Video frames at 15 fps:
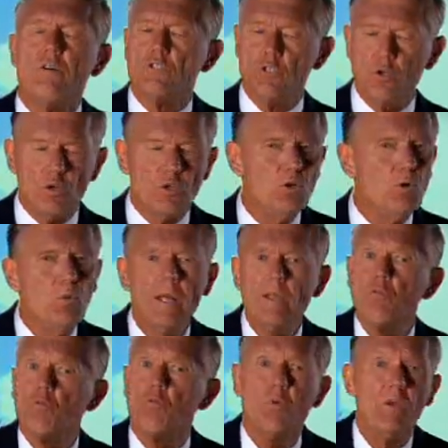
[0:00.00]
do we
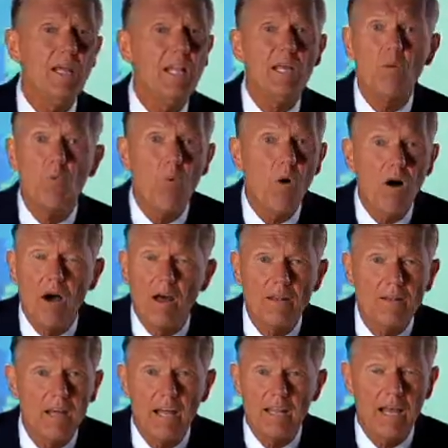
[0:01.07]
really want
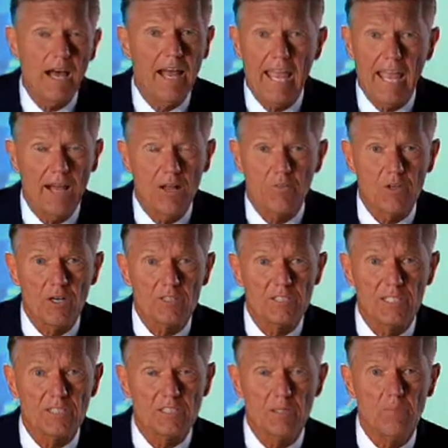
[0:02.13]
a healthcare
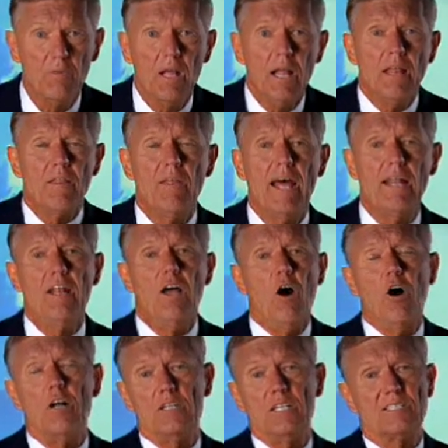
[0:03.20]
system that
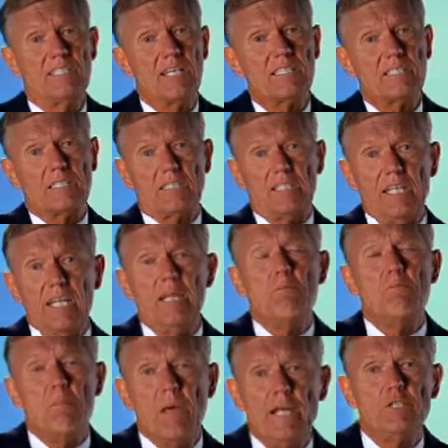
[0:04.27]
on the
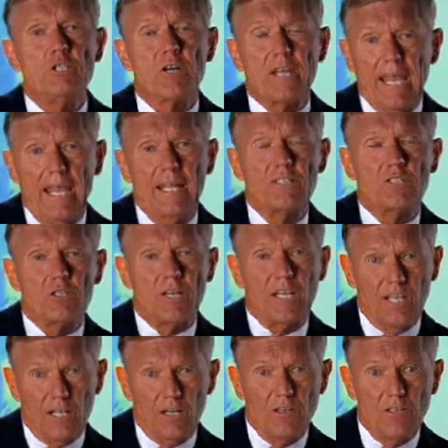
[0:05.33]
16 major cancer
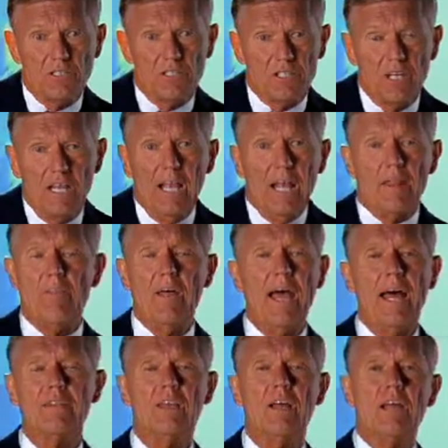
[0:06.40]
killers
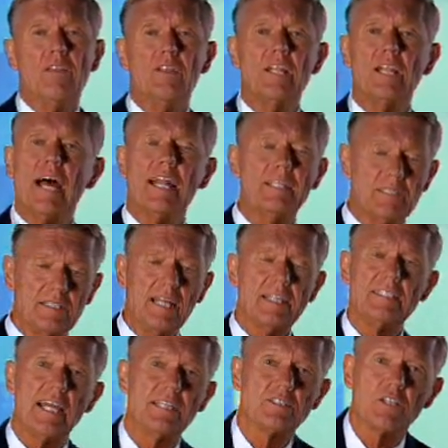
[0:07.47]
that the United
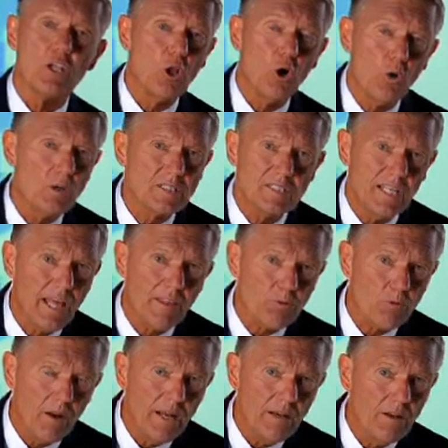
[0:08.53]
States has the lowest death
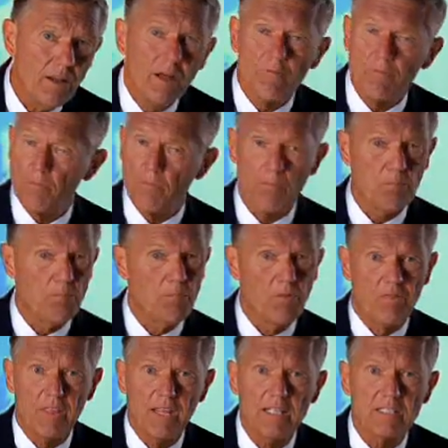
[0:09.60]
rate from
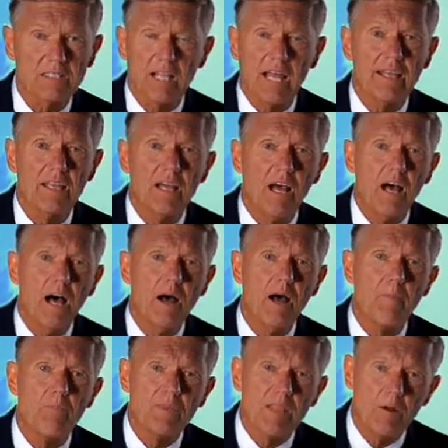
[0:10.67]
things like
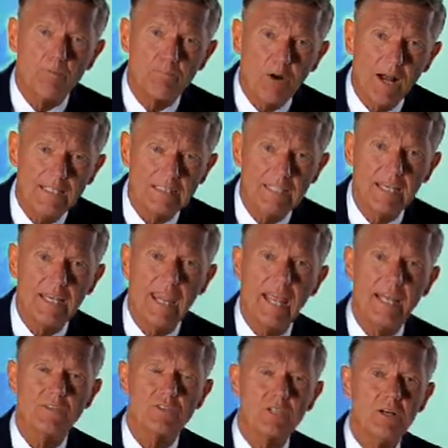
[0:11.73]
prostate
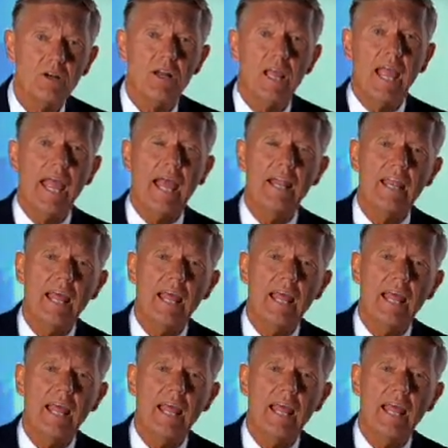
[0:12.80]
cancer and